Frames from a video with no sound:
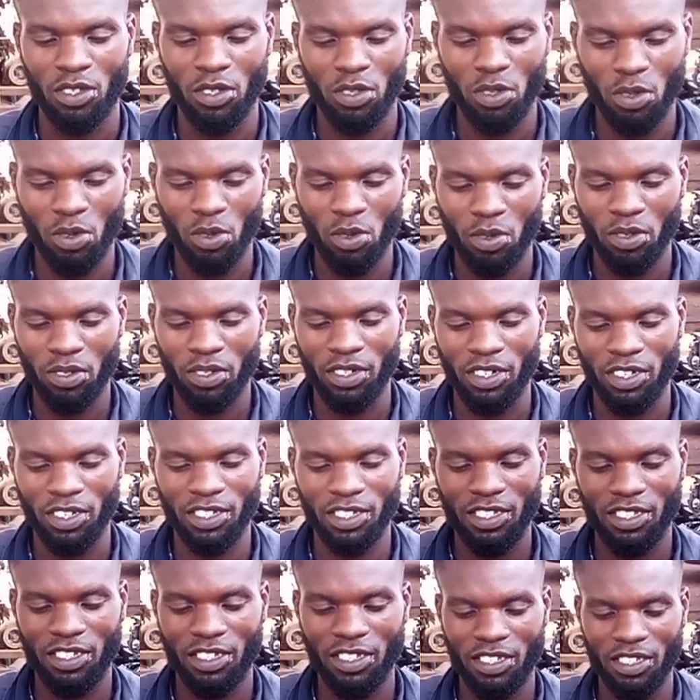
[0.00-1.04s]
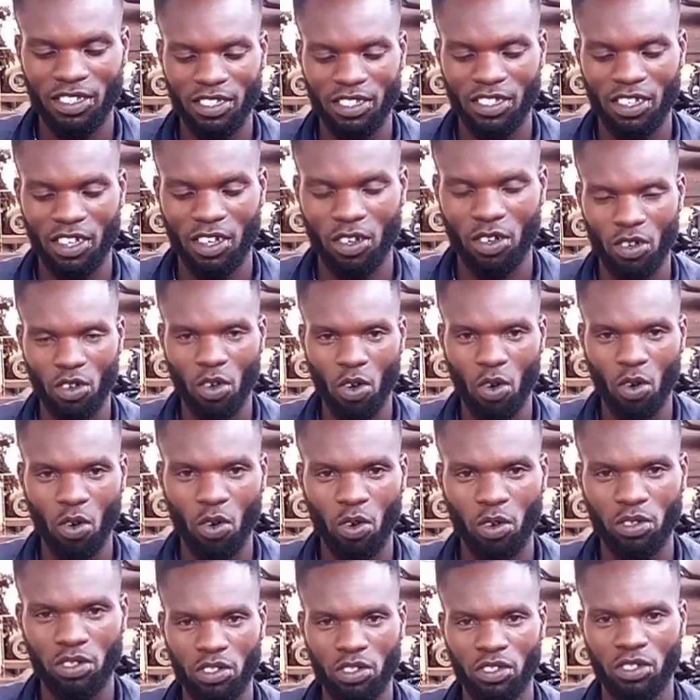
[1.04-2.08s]
So this can
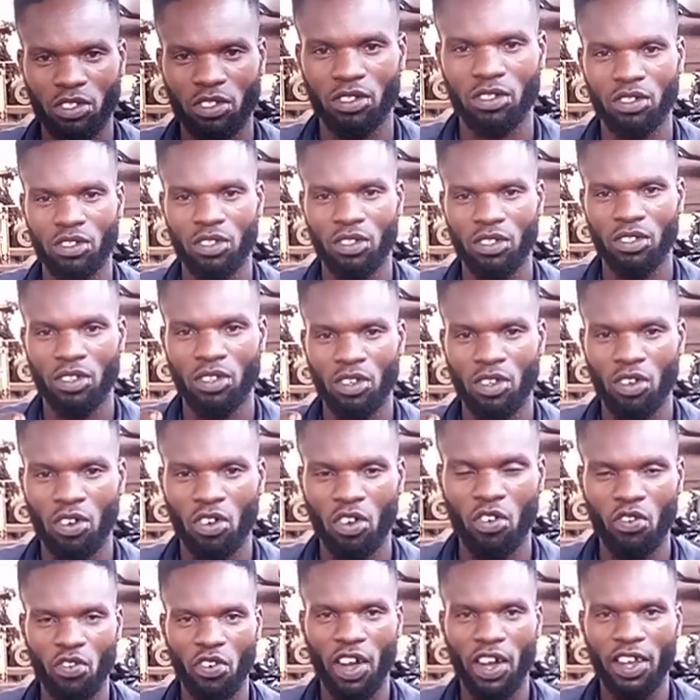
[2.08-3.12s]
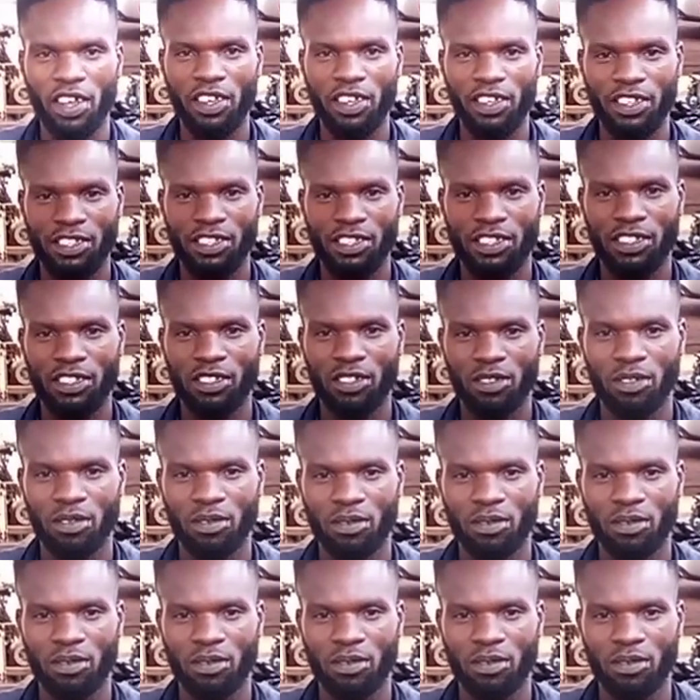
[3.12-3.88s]
cause overheating.